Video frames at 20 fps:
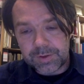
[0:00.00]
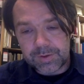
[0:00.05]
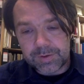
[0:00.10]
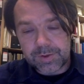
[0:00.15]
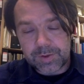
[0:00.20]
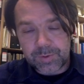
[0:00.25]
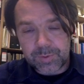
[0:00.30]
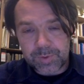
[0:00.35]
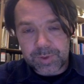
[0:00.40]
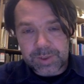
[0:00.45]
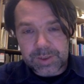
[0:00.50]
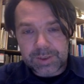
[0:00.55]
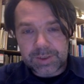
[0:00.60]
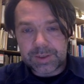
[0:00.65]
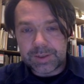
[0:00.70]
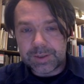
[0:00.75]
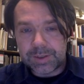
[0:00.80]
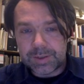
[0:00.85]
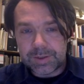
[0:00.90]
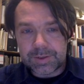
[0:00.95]
this
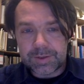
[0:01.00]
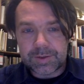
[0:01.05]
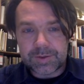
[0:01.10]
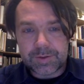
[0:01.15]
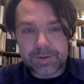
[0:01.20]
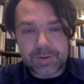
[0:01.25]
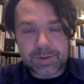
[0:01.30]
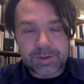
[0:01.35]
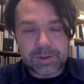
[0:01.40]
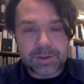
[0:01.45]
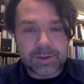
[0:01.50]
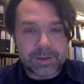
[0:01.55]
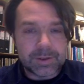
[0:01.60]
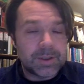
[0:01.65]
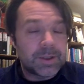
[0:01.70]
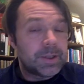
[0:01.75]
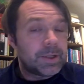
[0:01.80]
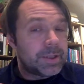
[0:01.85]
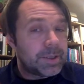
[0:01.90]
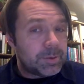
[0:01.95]
week is
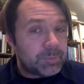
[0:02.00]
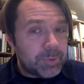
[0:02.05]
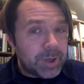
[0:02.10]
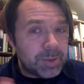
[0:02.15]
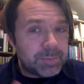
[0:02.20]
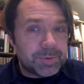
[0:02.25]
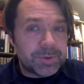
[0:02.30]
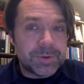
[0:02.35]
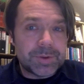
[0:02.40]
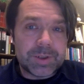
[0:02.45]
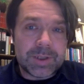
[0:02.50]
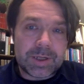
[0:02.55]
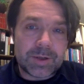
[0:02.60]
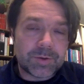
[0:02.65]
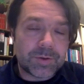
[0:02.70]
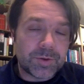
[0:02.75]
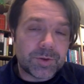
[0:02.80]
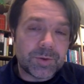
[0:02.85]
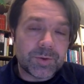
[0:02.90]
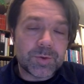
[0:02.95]
Maple, how
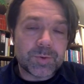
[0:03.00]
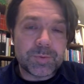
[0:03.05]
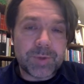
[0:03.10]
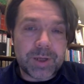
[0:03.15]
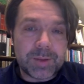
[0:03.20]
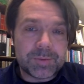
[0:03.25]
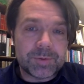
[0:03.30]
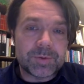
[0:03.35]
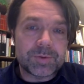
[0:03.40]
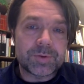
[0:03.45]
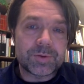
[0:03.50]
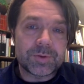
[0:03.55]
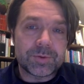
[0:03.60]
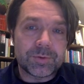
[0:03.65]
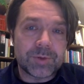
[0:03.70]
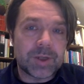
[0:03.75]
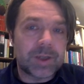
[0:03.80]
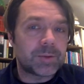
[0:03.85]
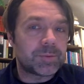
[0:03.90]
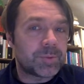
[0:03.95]
to use Maple to
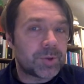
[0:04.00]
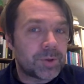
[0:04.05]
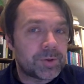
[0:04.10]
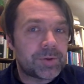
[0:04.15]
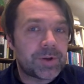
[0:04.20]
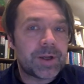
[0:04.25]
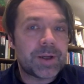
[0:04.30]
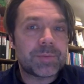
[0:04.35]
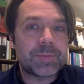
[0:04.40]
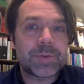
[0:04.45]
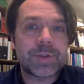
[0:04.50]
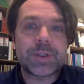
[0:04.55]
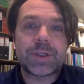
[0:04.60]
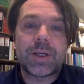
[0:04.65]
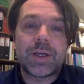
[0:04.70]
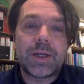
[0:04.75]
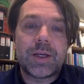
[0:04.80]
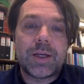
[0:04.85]
write programs.